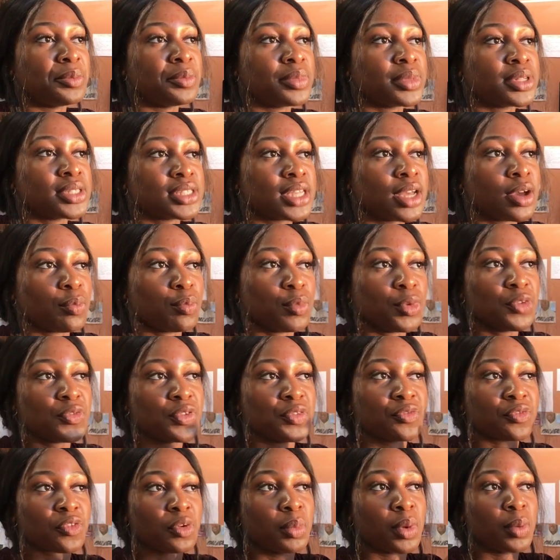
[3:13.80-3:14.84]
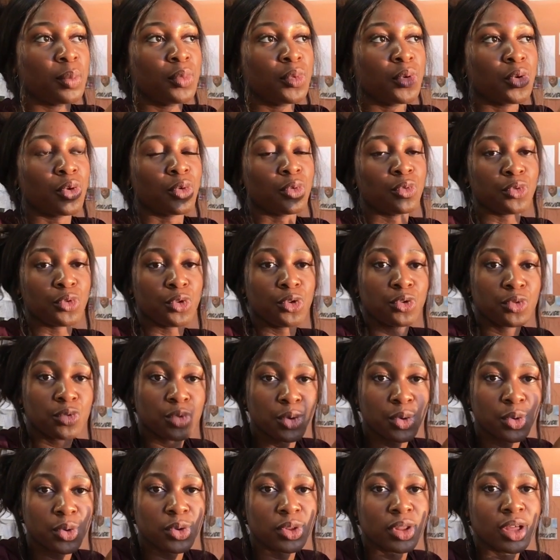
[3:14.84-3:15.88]
they're moving from a more
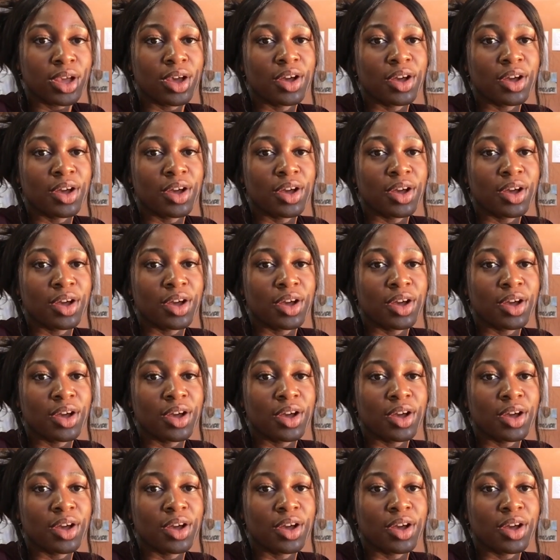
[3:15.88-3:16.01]
rural